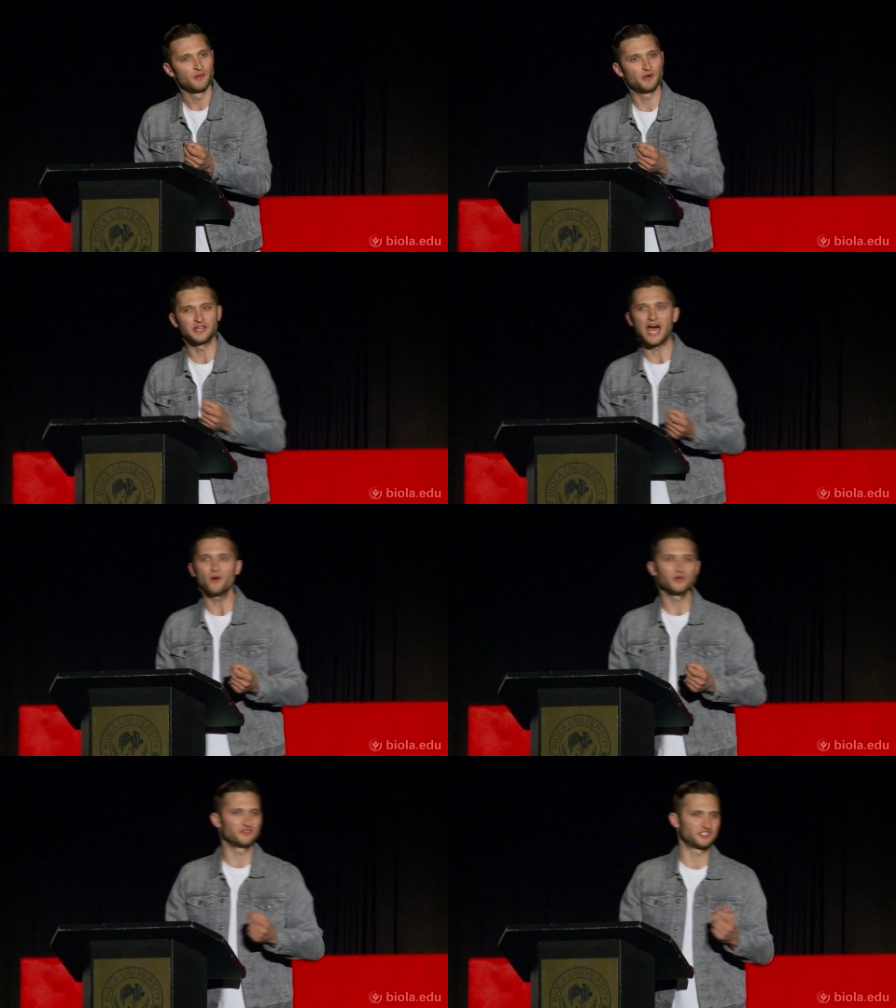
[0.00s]
but now
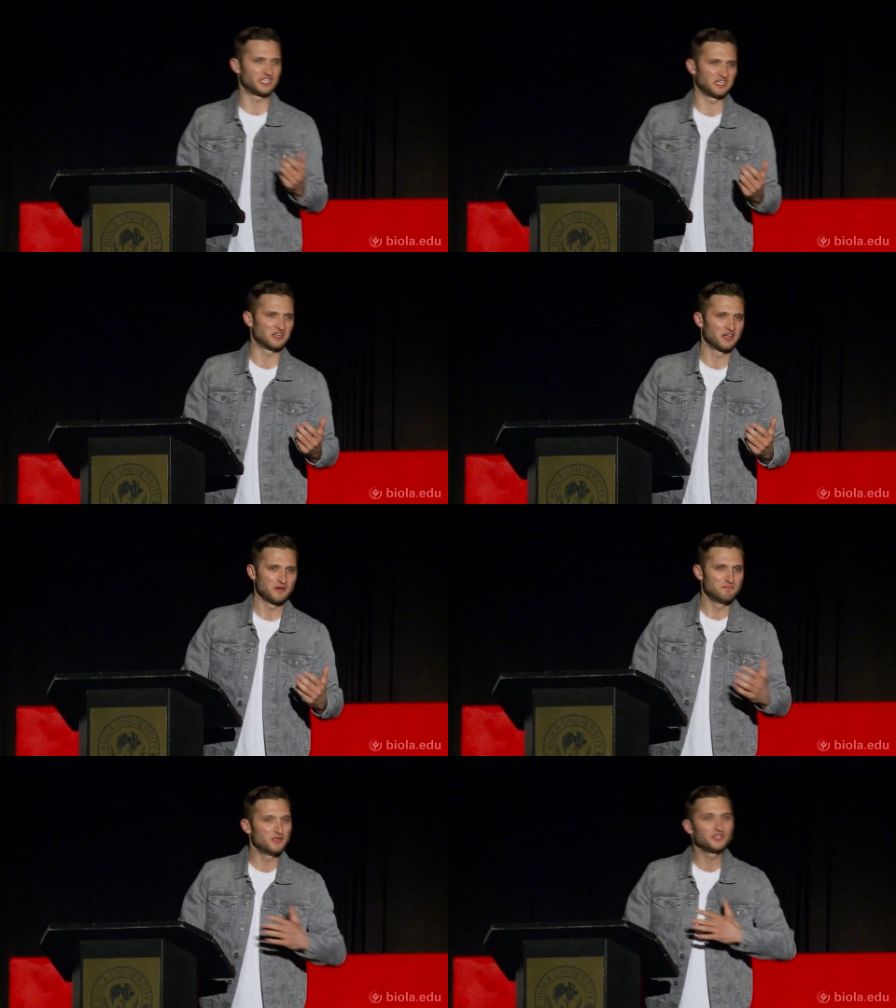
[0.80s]
we've seen
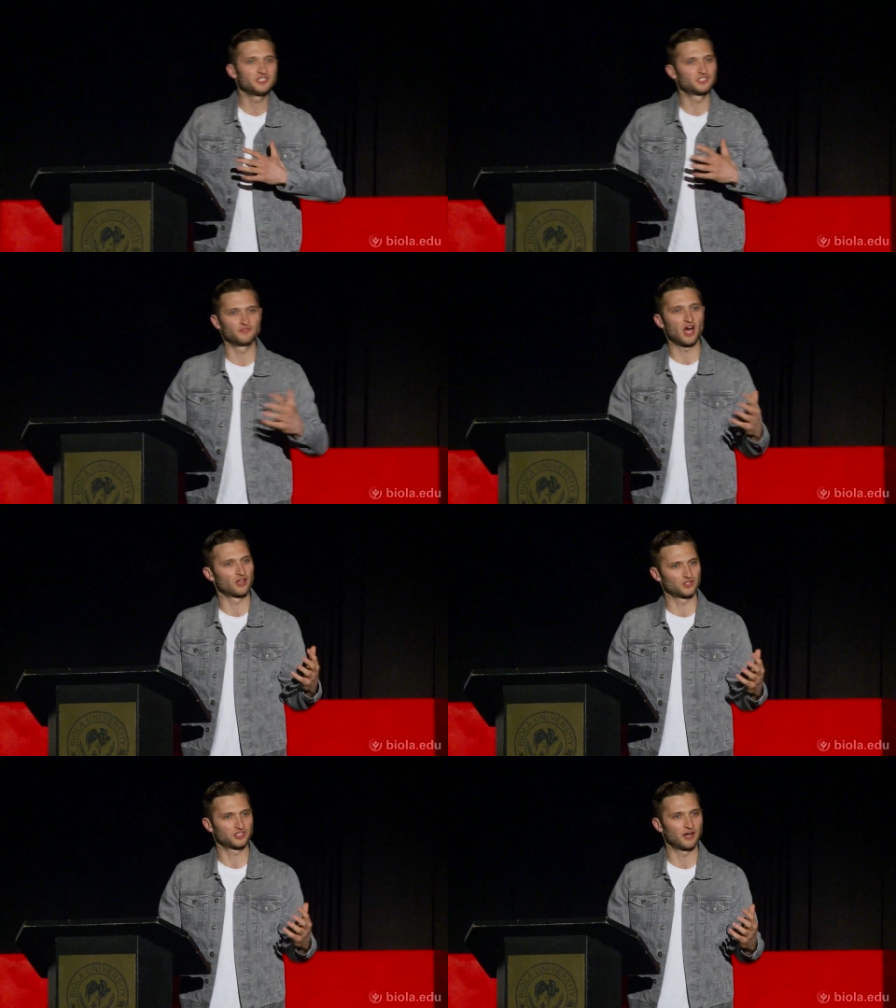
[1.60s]
millions of
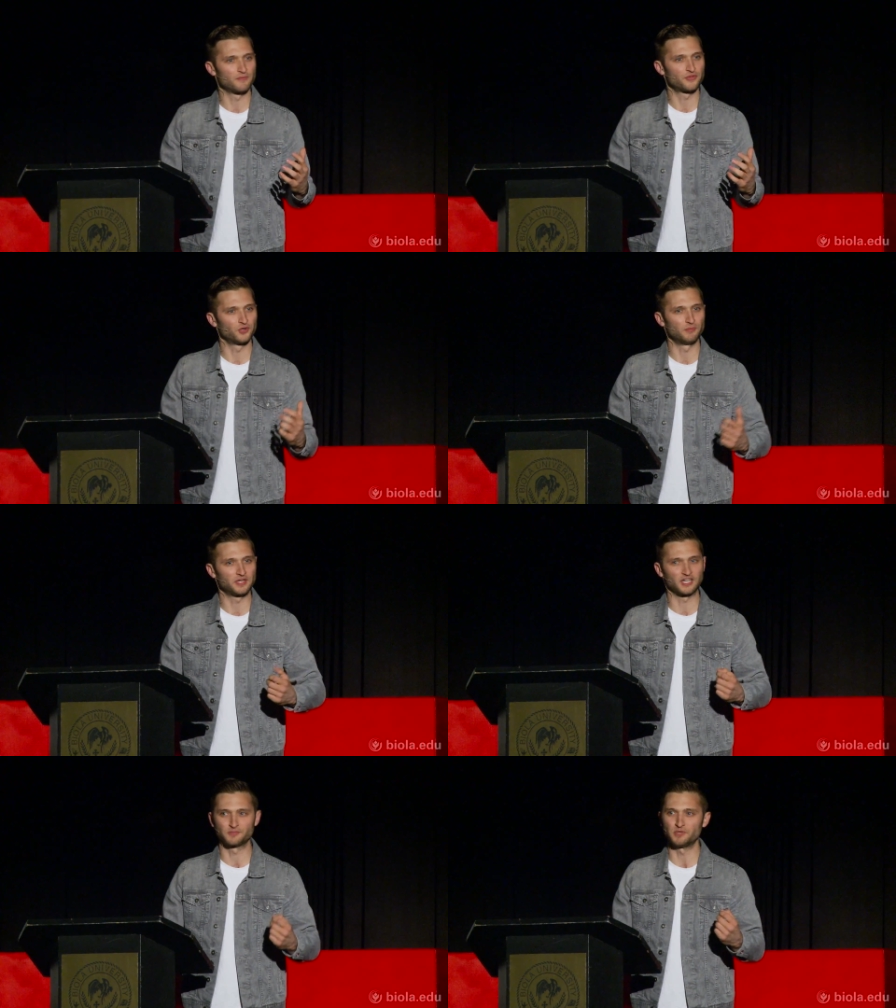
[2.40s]
dollars come through
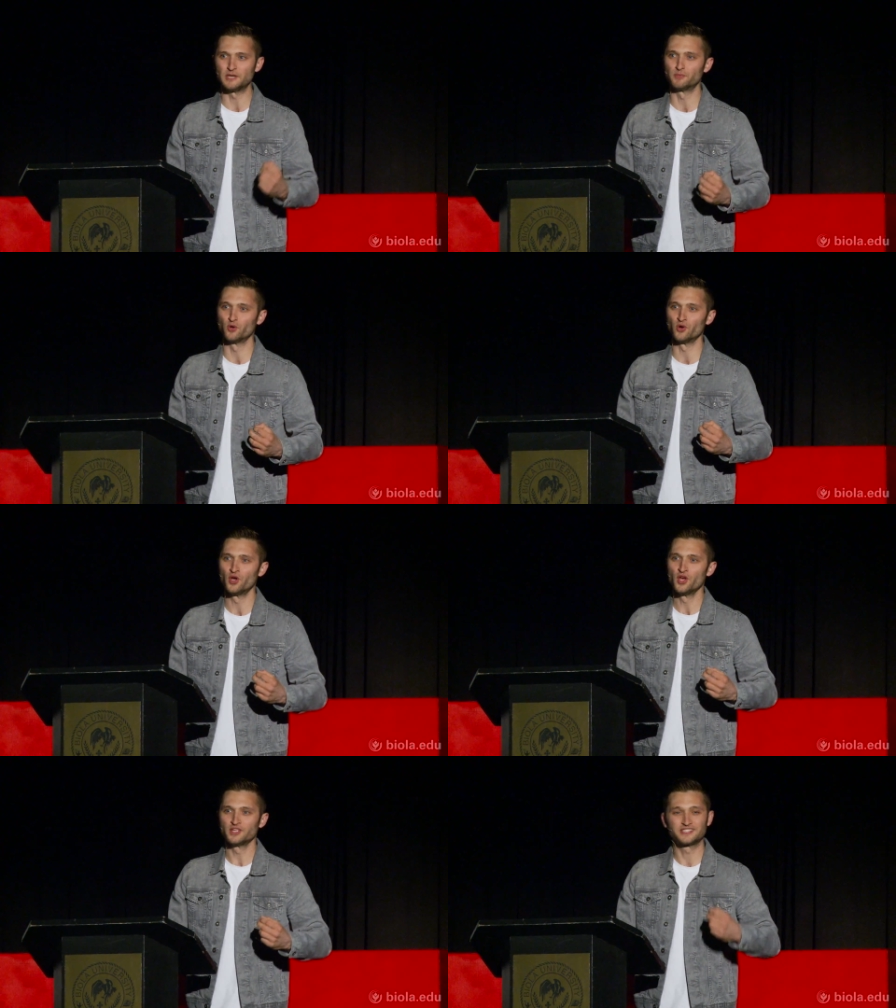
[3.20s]
because people
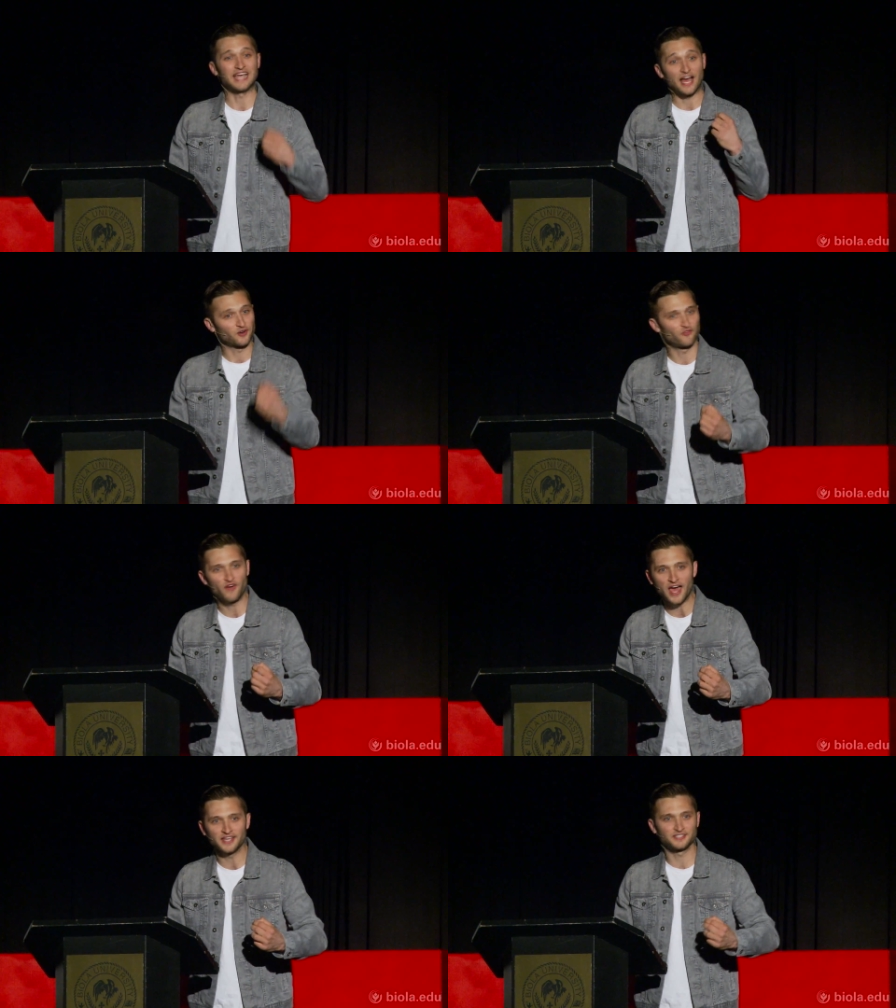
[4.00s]

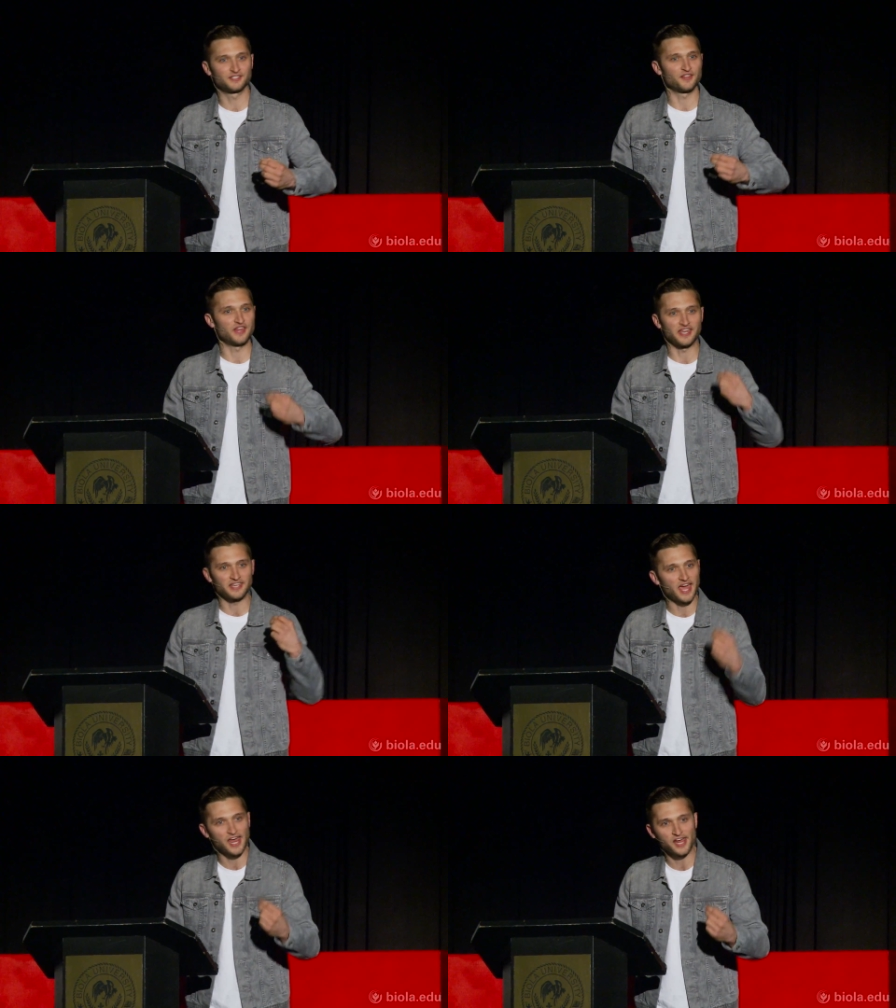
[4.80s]
sacrificed, they
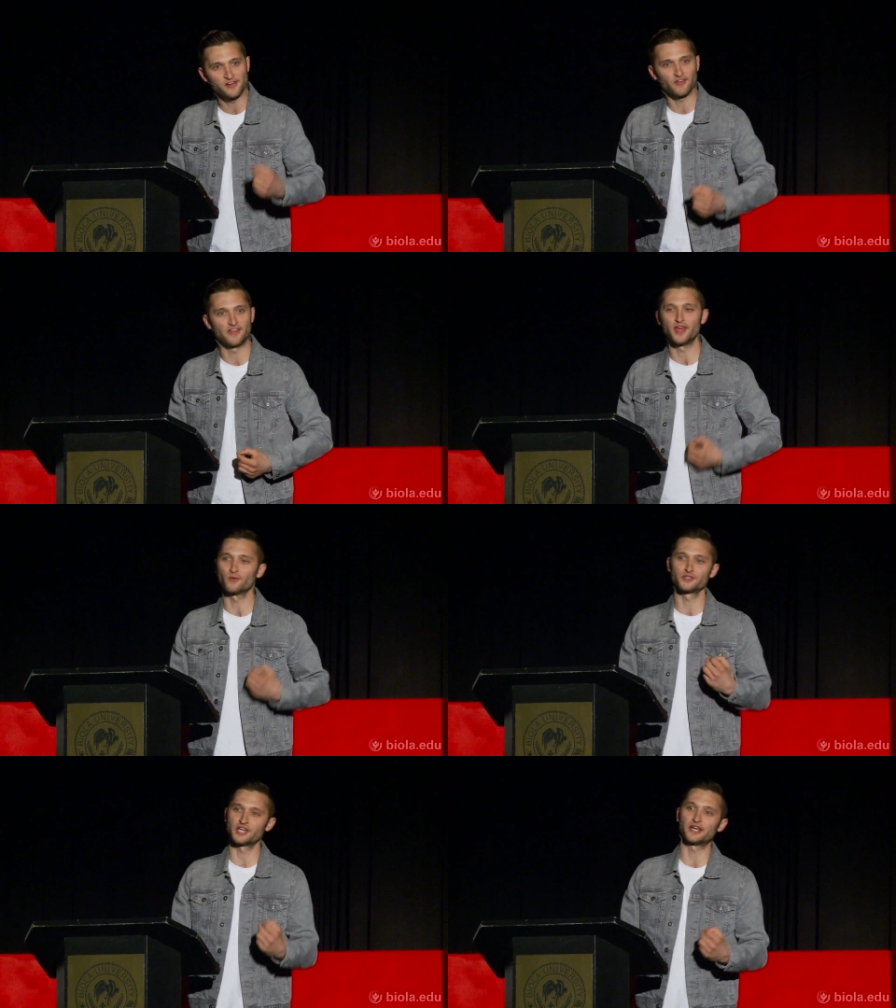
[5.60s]
gave, and they
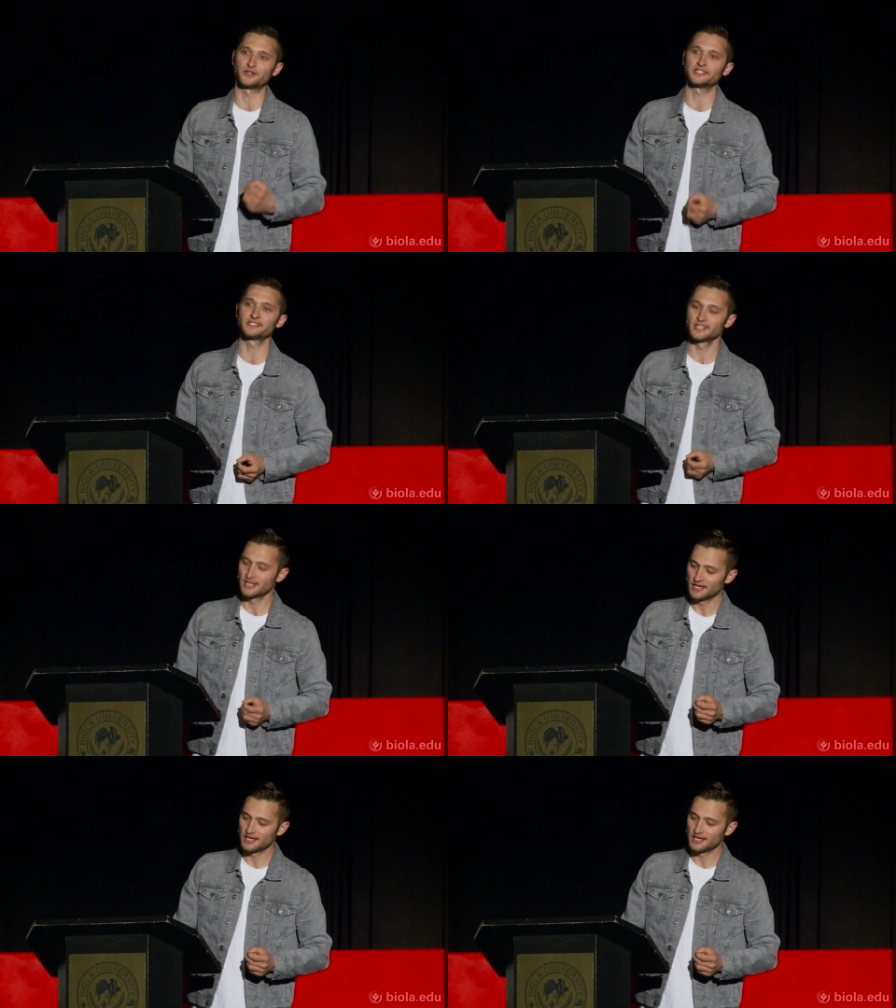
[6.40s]
were generous.